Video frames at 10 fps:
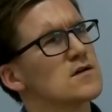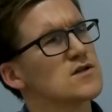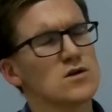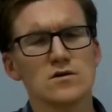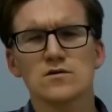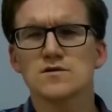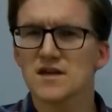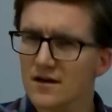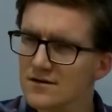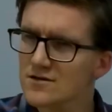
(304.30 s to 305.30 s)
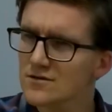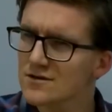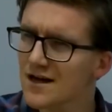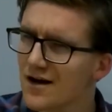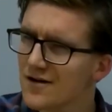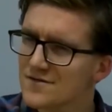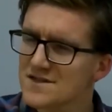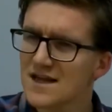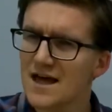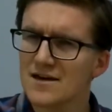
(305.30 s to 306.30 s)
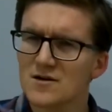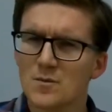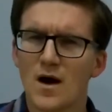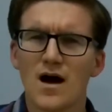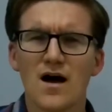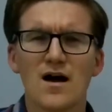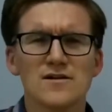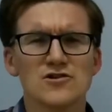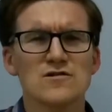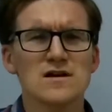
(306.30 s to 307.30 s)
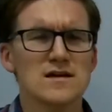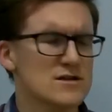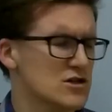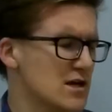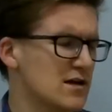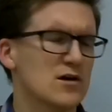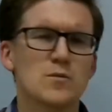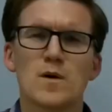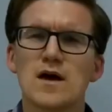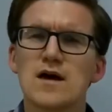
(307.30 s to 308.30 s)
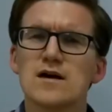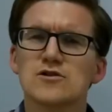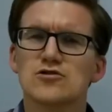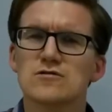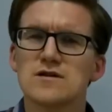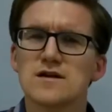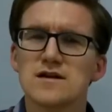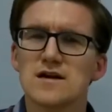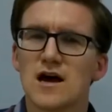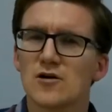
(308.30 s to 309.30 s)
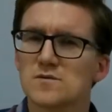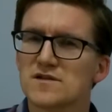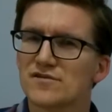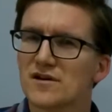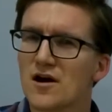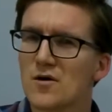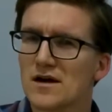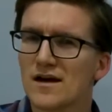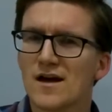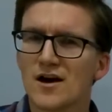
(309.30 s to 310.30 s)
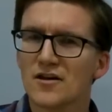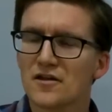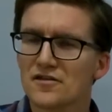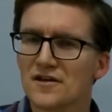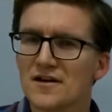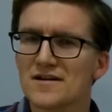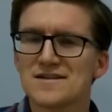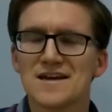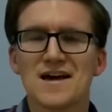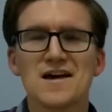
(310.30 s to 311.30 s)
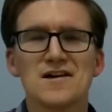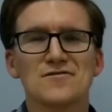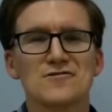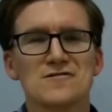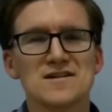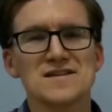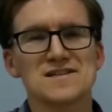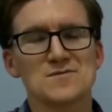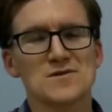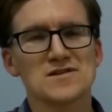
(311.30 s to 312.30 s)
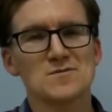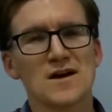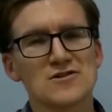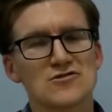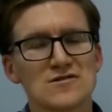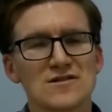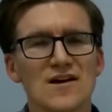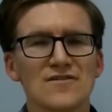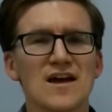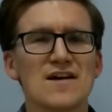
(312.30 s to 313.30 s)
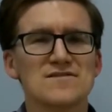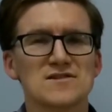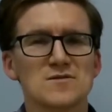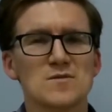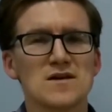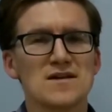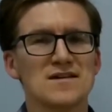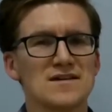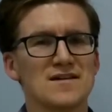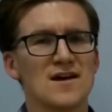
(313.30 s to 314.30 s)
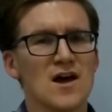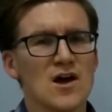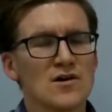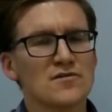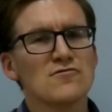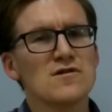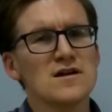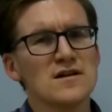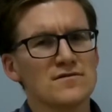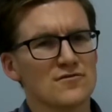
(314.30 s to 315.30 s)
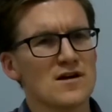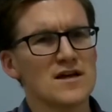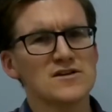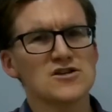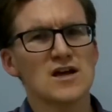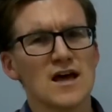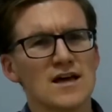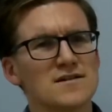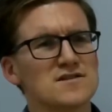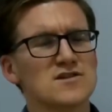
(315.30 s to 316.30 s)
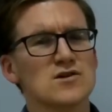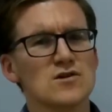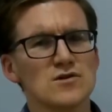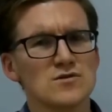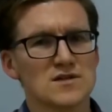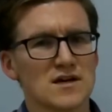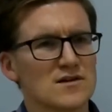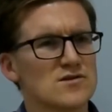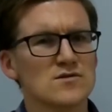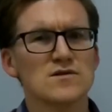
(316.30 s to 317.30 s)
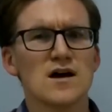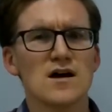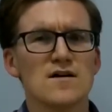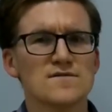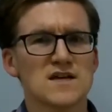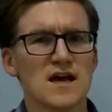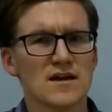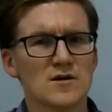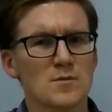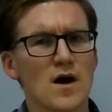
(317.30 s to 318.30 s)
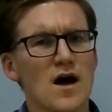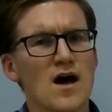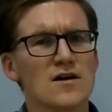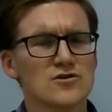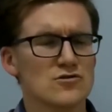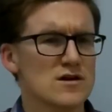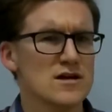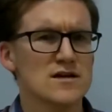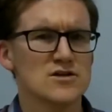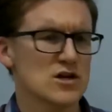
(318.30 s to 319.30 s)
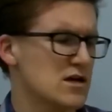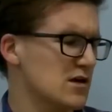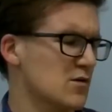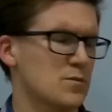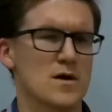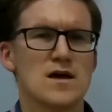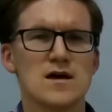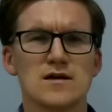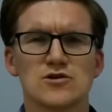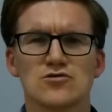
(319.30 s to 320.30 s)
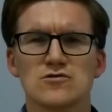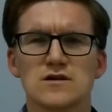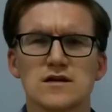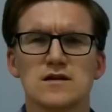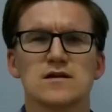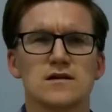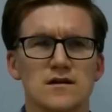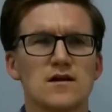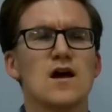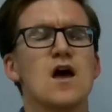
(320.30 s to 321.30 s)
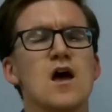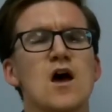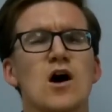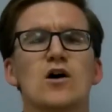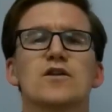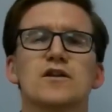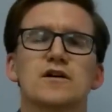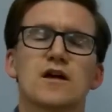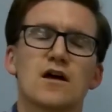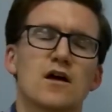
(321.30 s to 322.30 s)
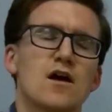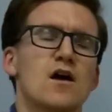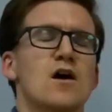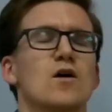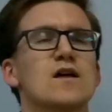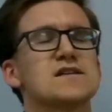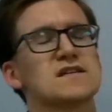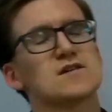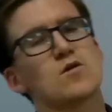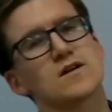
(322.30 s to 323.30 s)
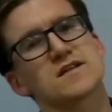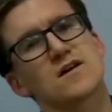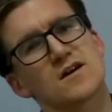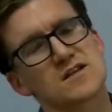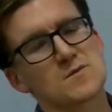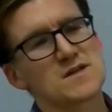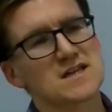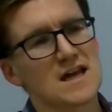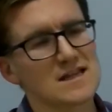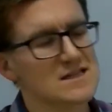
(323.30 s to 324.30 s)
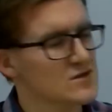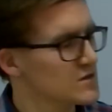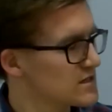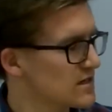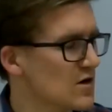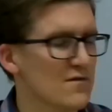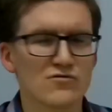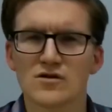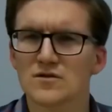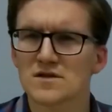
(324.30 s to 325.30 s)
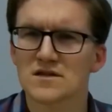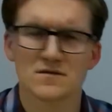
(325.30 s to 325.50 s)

two turtle doves, and a partridge in a pear tree. It helps if you know it. On the third day of Christmas, my true love gave to me three French hens, two turtle doves, and a partridge in a pear tree. On the... This is quite tiresome, isn't it? And this song is going to go on for a long